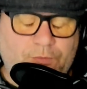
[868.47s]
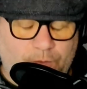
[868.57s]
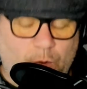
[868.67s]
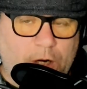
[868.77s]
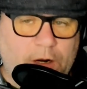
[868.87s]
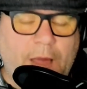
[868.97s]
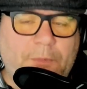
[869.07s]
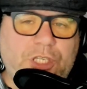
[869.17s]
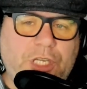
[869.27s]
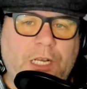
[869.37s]
working on that
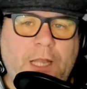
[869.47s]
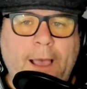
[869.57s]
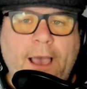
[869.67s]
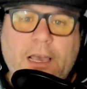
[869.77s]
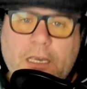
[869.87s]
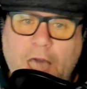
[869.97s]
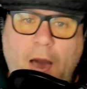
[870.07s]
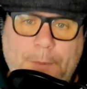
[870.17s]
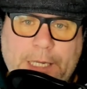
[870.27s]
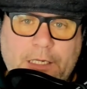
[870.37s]
machine.
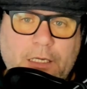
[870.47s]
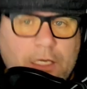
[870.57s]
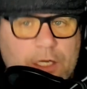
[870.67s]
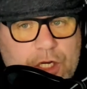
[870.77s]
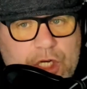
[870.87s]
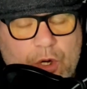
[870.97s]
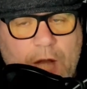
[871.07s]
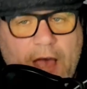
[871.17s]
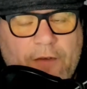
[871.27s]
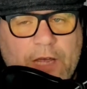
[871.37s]
Company should
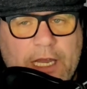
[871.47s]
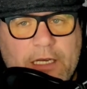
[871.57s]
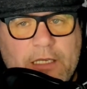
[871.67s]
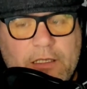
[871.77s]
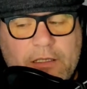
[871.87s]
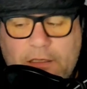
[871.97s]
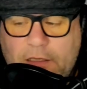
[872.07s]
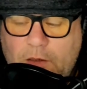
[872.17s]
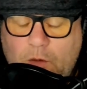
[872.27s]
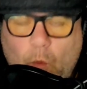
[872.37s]
have a
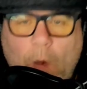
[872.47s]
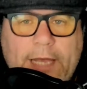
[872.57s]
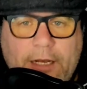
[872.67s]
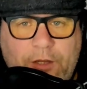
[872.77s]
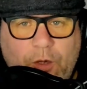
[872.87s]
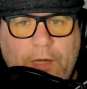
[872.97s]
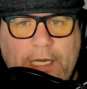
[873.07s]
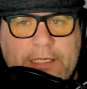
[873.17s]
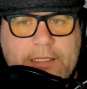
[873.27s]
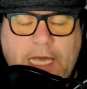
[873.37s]
way to do
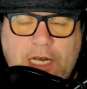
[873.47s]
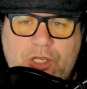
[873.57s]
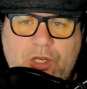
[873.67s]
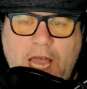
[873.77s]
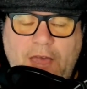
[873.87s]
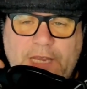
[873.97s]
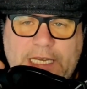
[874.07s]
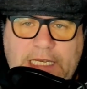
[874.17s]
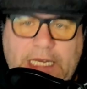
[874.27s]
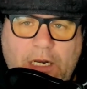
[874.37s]
this, and it should have a
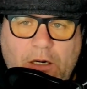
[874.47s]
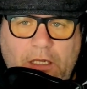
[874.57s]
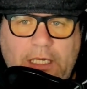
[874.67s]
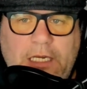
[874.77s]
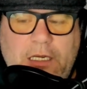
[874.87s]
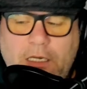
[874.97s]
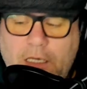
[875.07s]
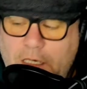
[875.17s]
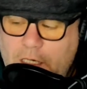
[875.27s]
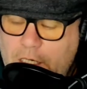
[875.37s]
yearly
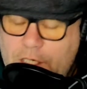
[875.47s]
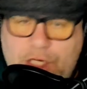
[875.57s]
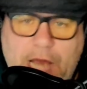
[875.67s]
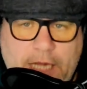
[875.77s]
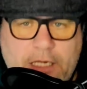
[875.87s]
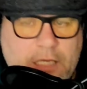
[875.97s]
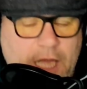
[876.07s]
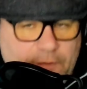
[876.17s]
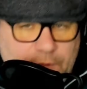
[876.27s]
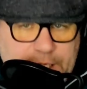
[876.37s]
check.
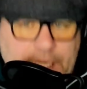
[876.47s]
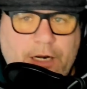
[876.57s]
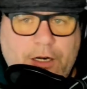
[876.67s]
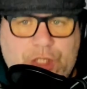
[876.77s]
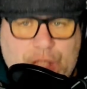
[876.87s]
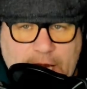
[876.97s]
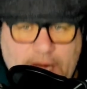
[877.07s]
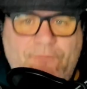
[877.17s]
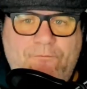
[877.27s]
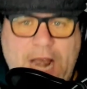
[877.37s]
Every year, check
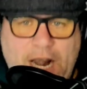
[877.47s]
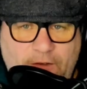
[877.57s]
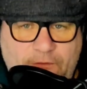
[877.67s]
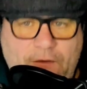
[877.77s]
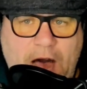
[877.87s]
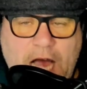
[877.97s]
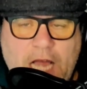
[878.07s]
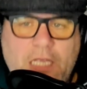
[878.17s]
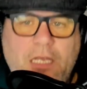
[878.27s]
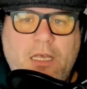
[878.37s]
and
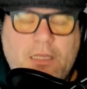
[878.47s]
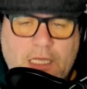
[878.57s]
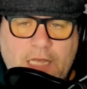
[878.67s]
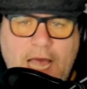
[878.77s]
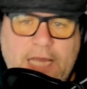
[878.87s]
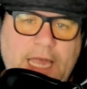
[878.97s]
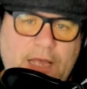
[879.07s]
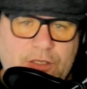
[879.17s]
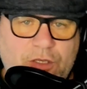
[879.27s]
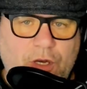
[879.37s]
verify that lockout
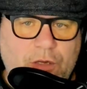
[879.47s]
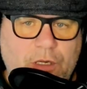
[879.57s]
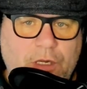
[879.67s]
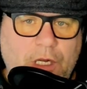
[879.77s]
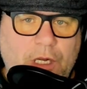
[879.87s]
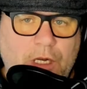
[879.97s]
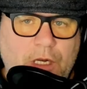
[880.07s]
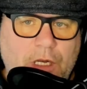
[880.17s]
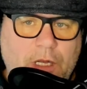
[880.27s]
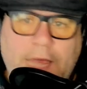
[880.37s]
is good.
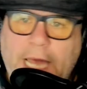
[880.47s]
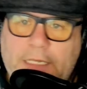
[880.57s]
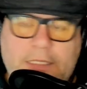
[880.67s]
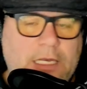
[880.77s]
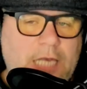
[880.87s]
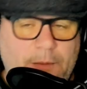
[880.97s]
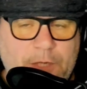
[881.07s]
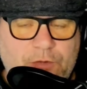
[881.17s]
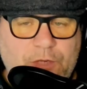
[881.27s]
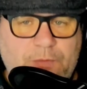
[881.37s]
That is the
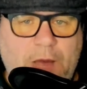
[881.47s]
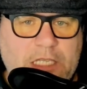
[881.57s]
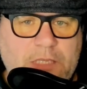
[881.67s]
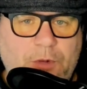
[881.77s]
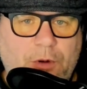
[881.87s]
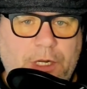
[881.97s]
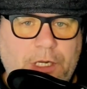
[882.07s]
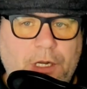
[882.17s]
company's responsibility.